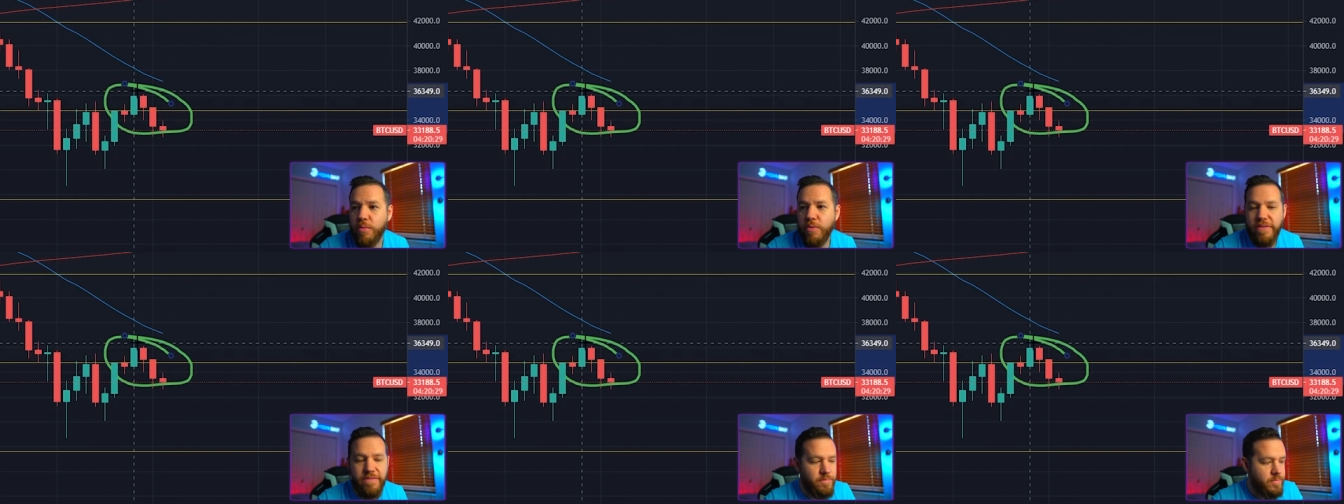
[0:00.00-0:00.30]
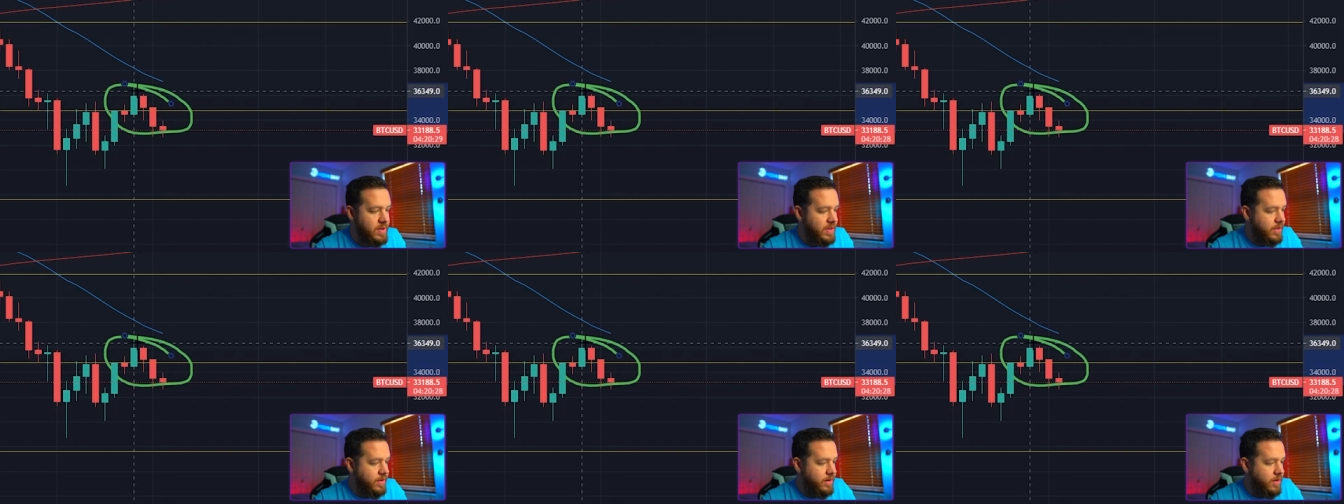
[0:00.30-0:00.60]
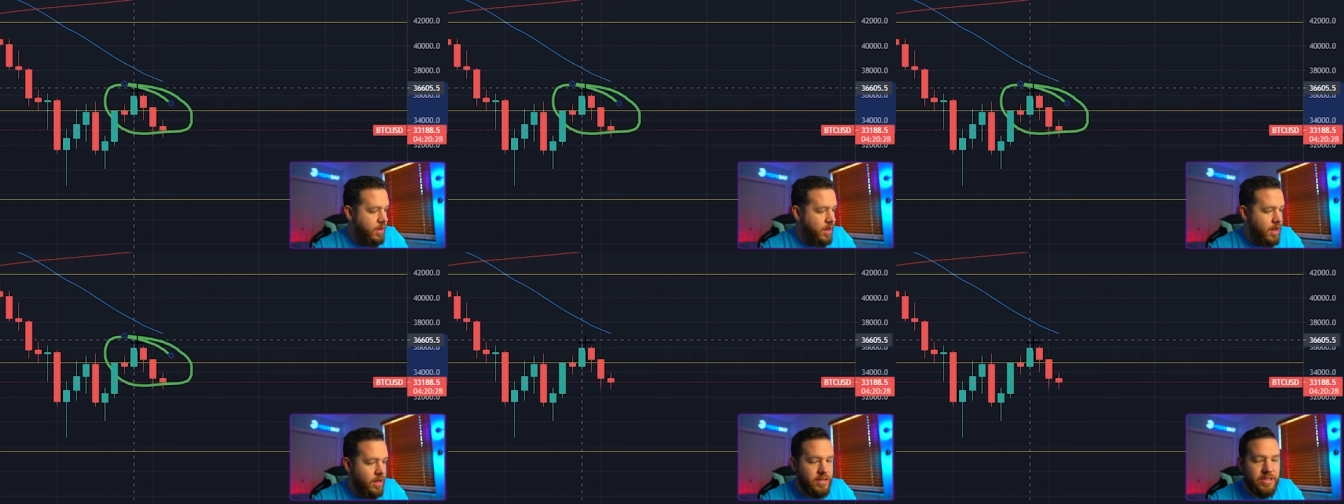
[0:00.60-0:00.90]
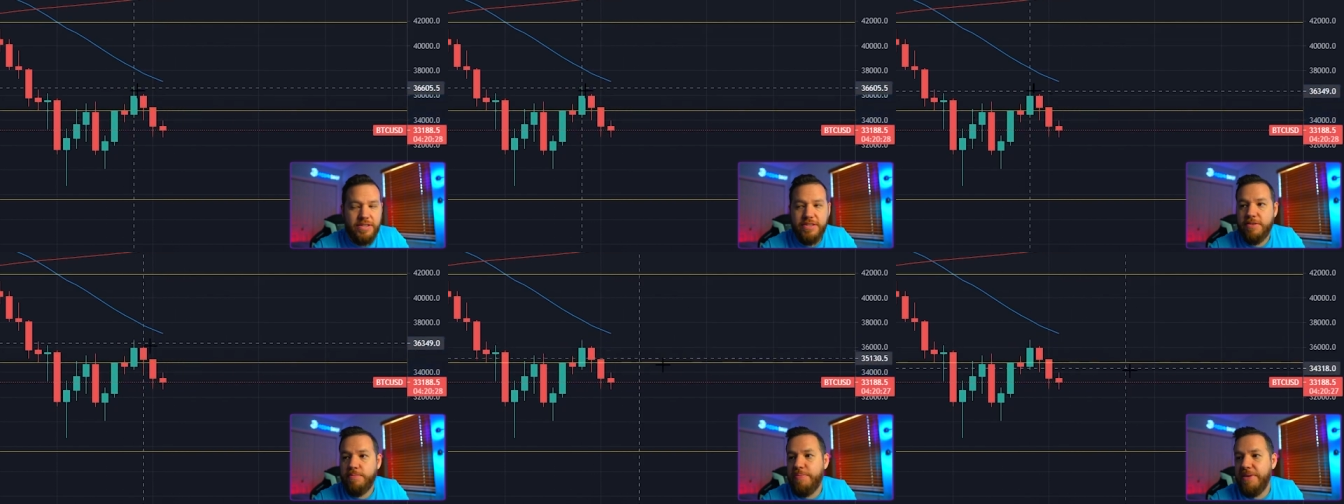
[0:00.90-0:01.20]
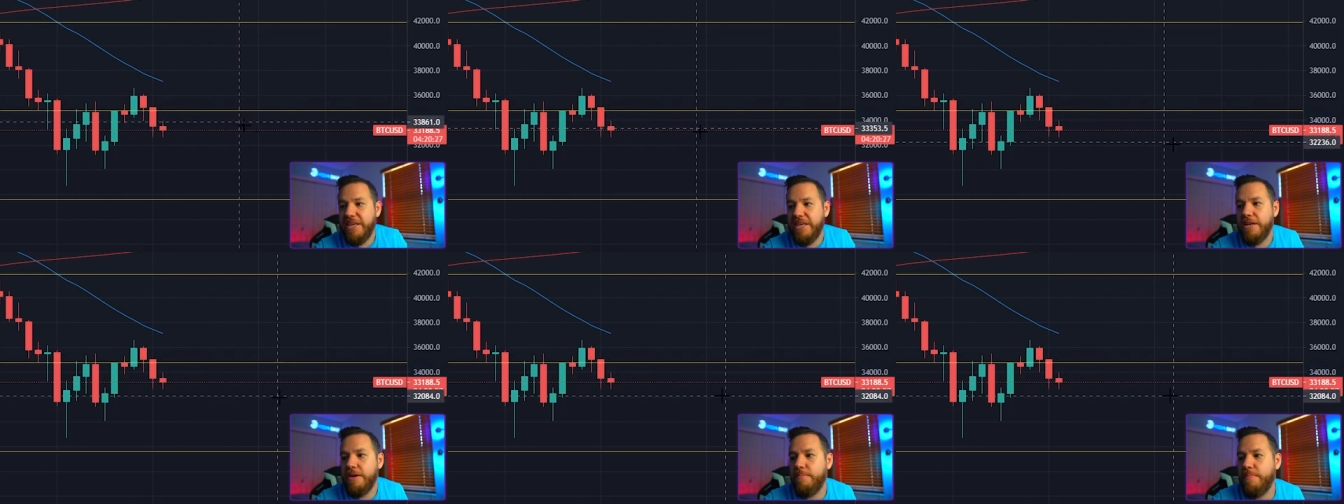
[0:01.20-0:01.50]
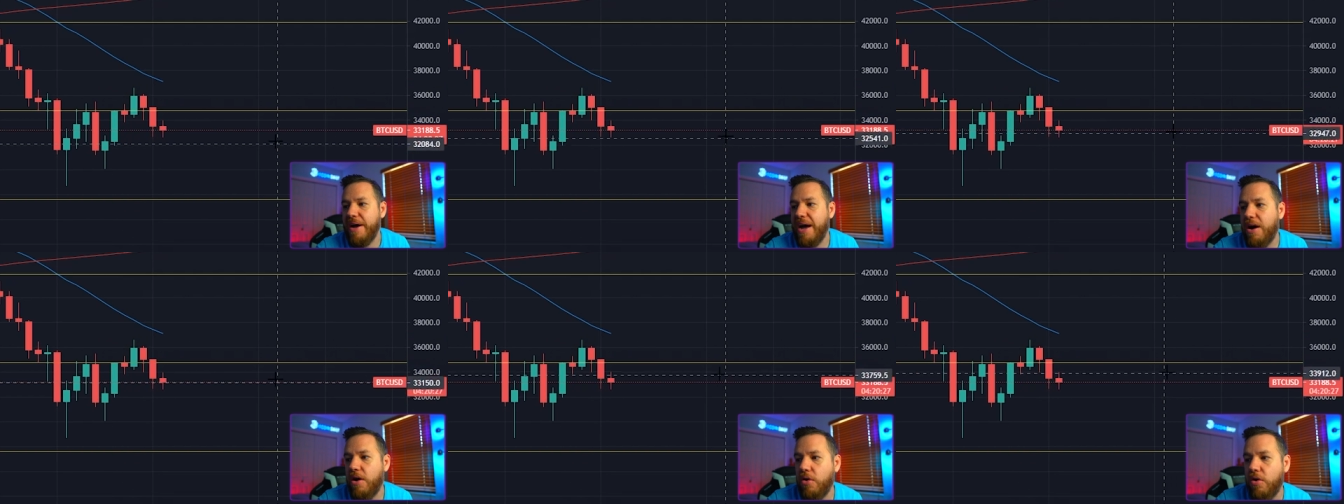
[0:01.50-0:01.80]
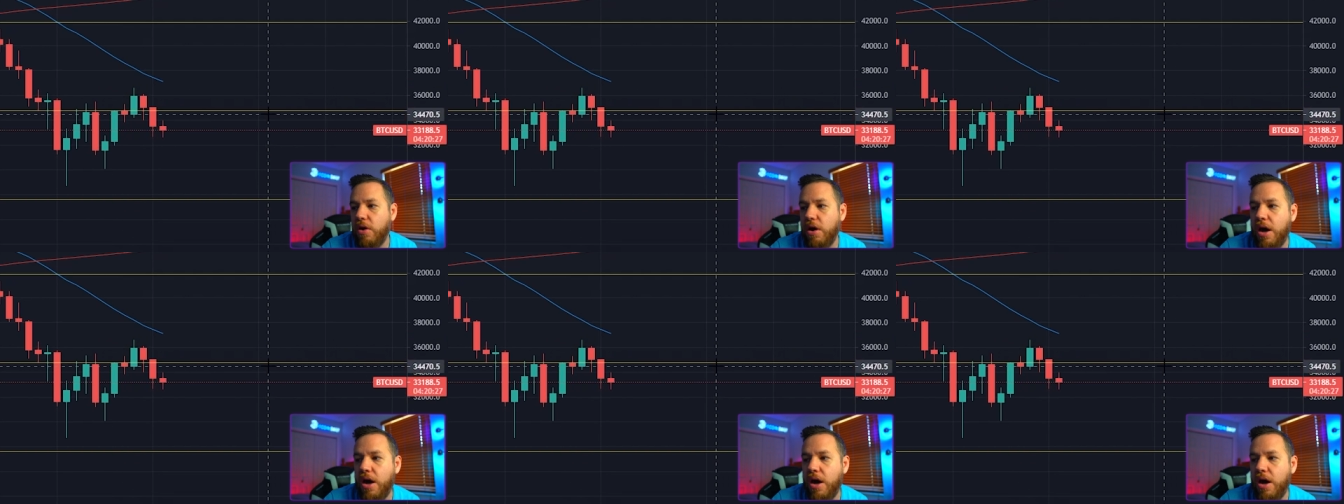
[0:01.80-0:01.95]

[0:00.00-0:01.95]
we've been uh, speaking about,